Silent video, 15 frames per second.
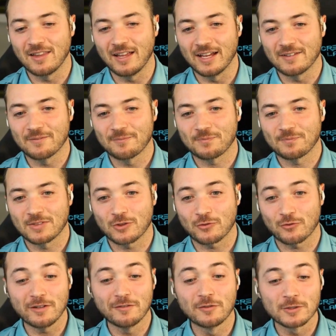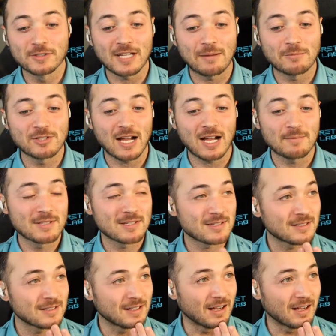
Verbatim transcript: like three full time jobs.